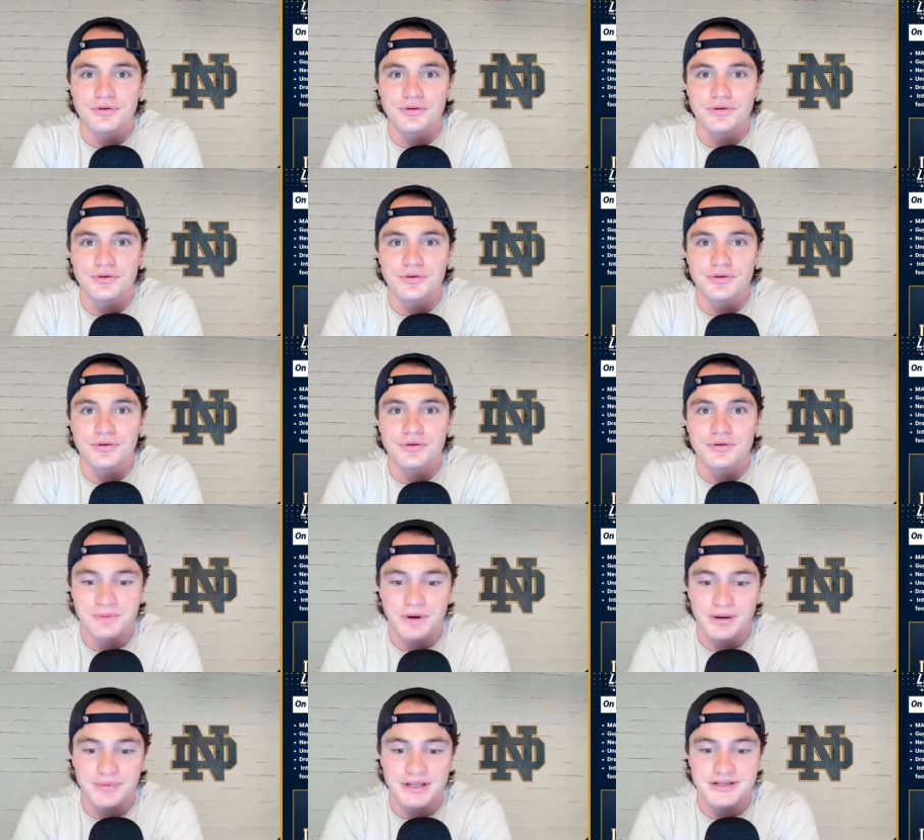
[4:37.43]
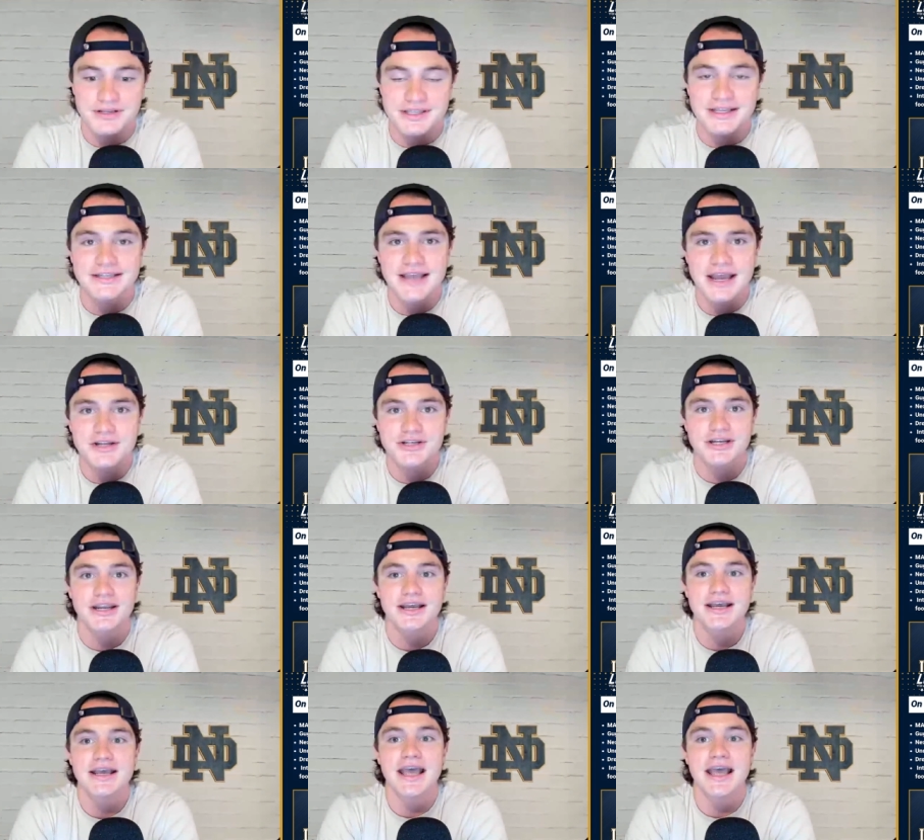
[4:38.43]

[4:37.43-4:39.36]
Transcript: and that's in large part because of the attention